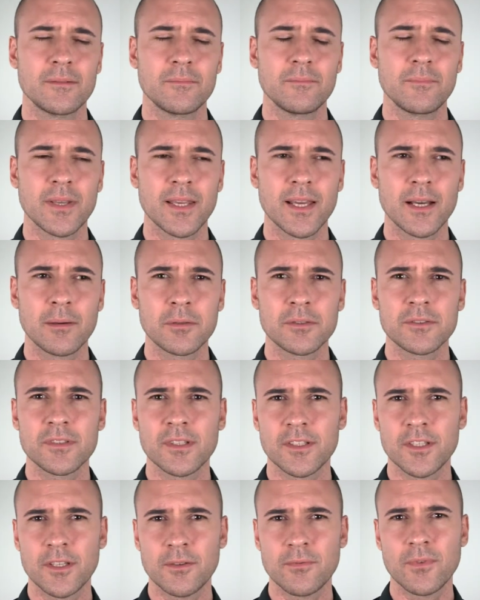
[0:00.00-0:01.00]
be able to
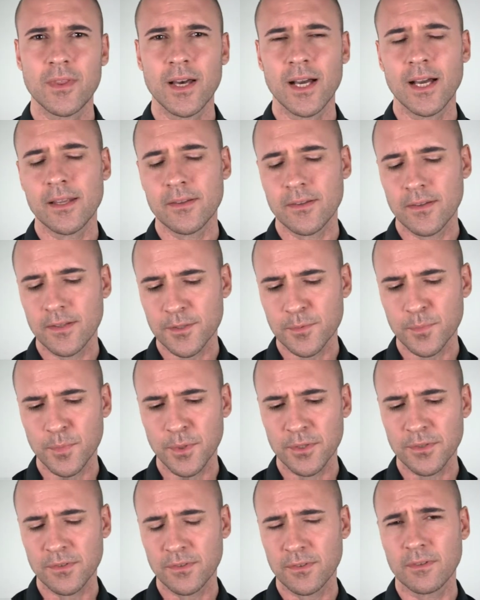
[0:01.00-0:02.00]
give that, and this
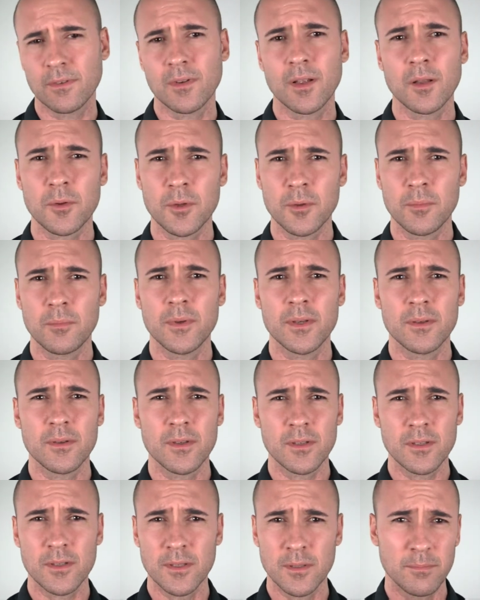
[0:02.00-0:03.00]
person develop
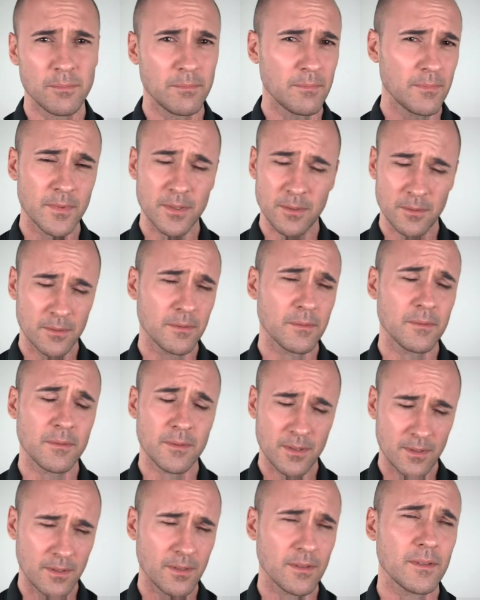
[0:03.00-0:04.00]

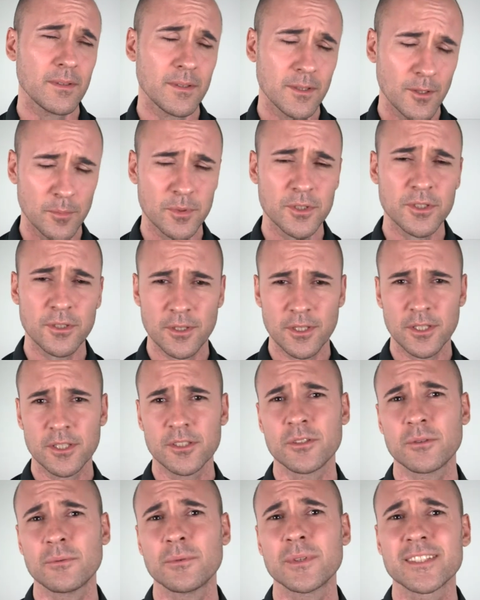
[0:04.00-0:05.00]
the opportunity
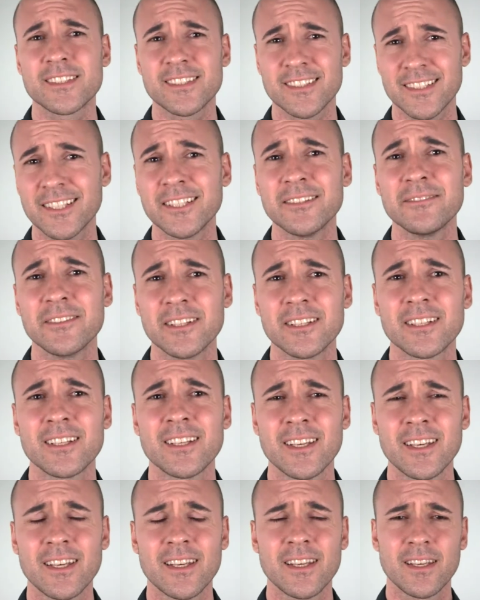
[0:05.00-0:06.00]
to receive it
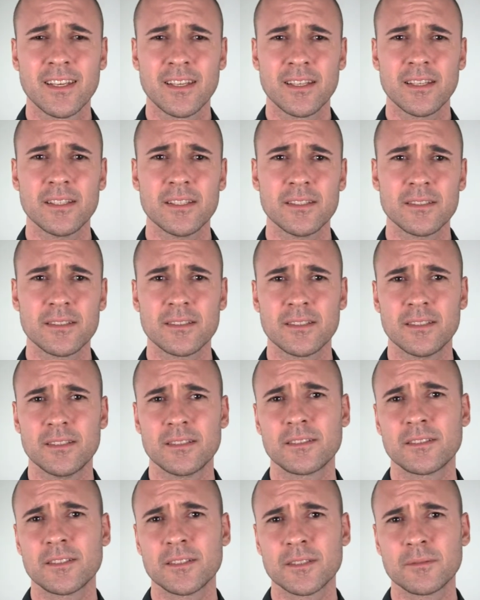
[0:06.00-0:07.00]

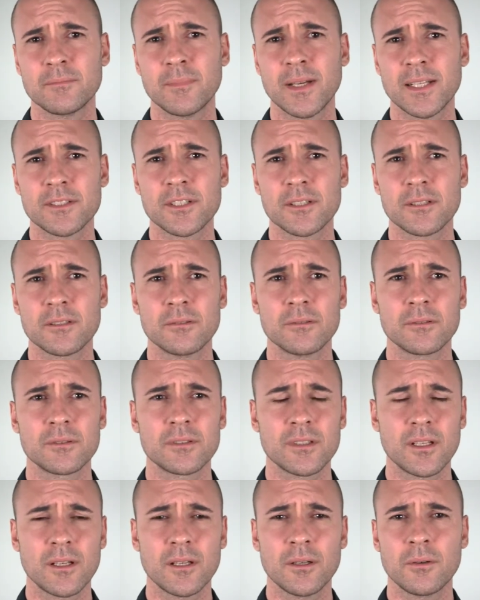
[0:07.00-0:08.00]
is just magical.
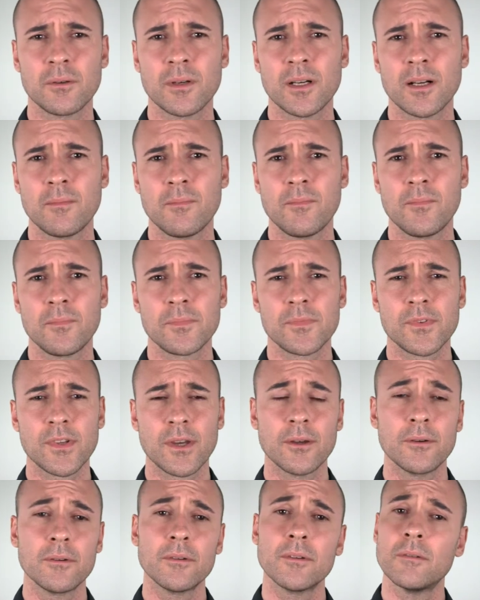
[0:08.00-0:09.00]
So
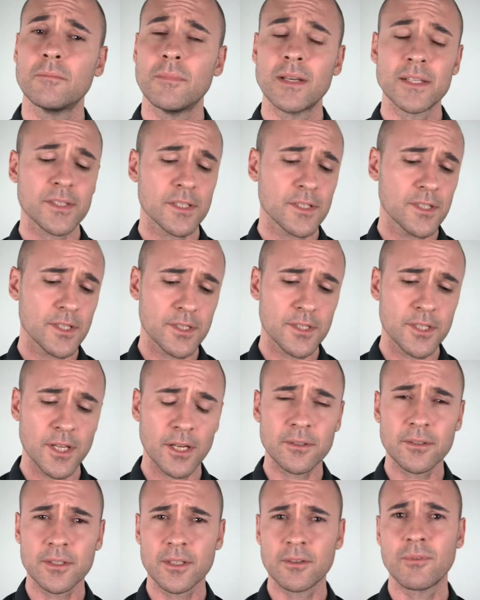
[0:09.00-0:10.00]
the message is,
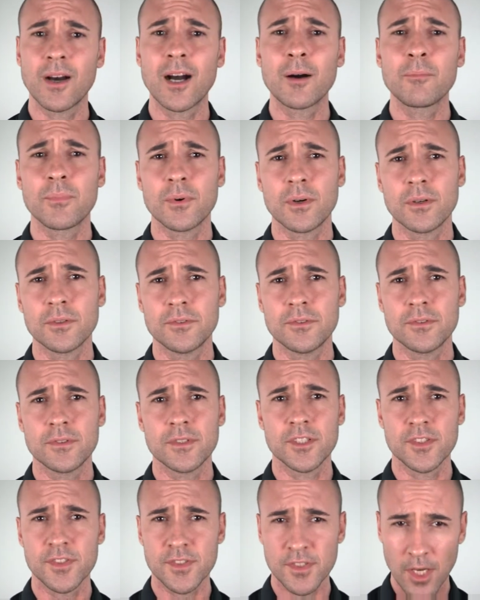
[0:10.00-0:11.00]
don't give up
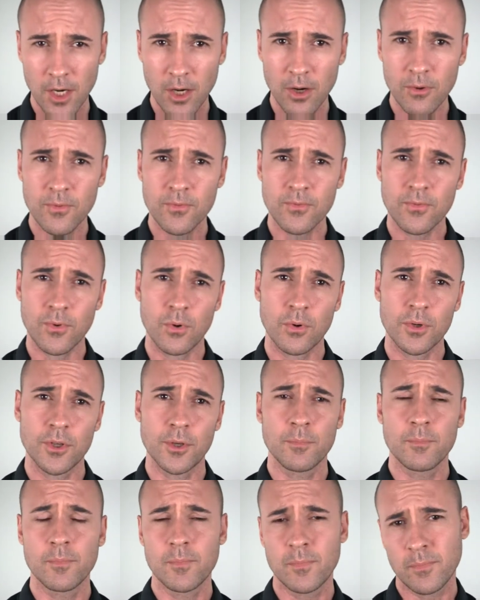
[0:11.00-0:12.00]
on yourself or
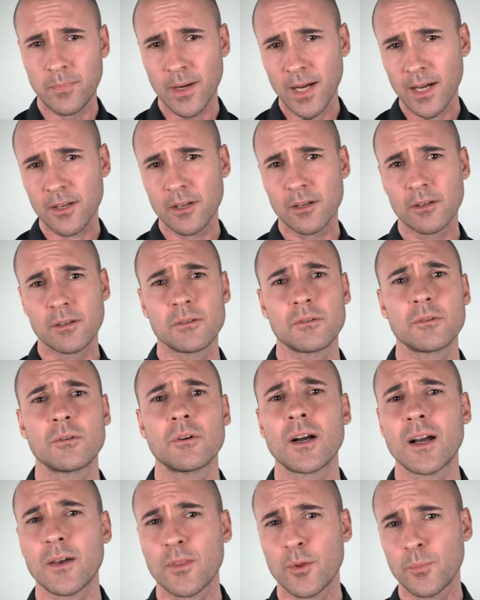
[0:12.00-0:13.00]
your partner
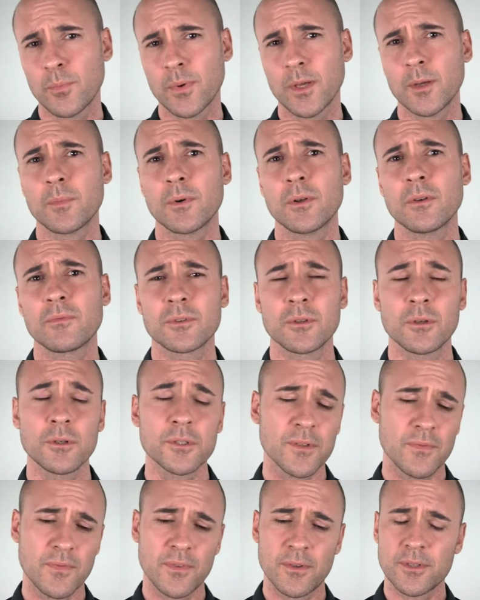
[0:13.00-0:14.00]
or other people. Of
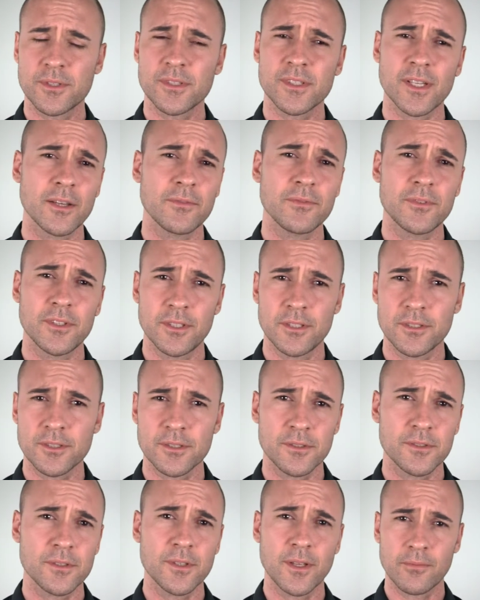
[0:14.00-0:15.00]
course, if there are safety
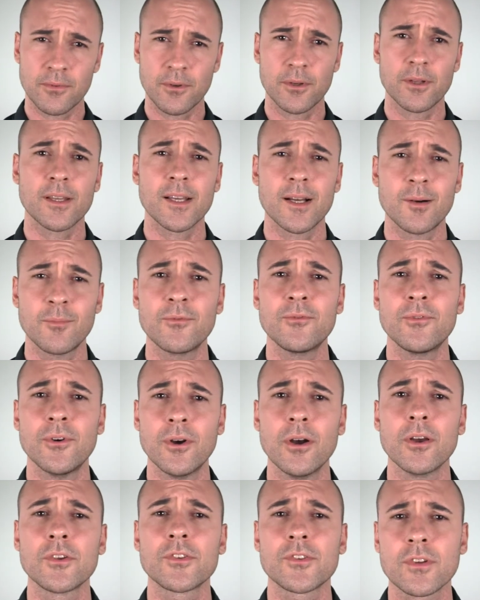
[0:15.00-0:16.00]
issues, they've got to come
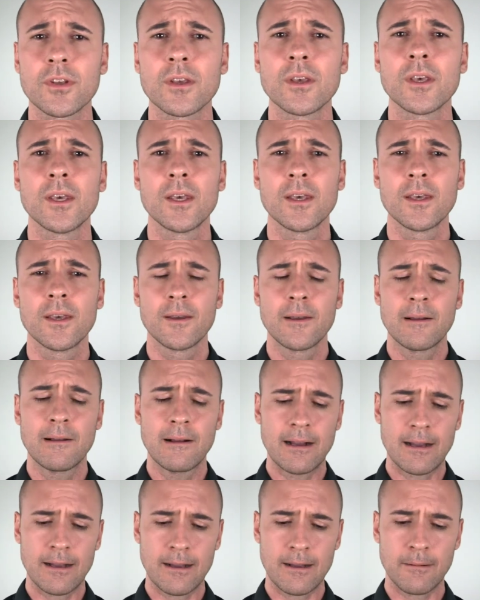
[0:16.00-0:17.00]
first.
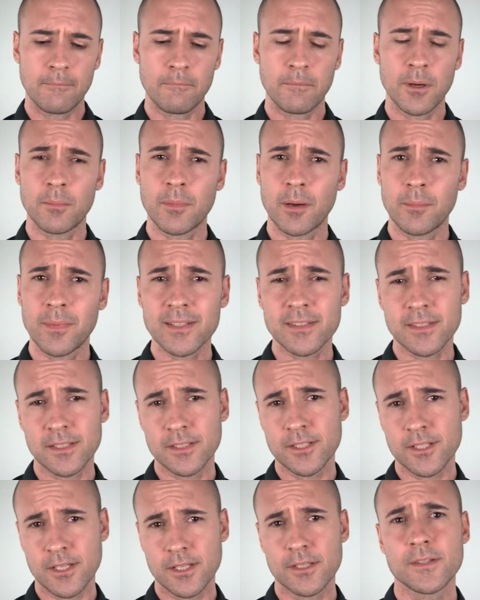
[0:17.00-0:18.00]
But my
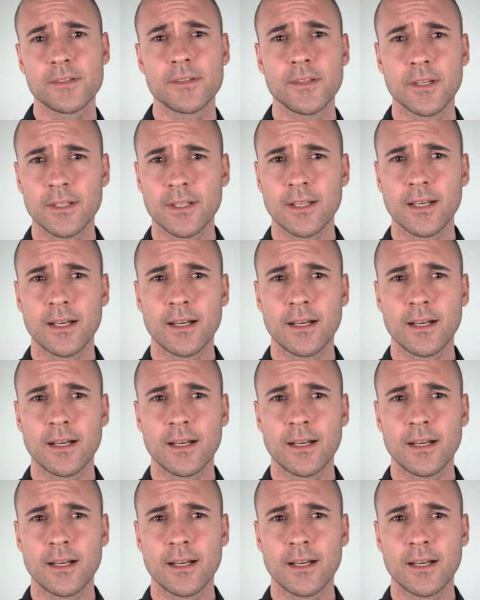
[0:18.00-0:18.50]
message is that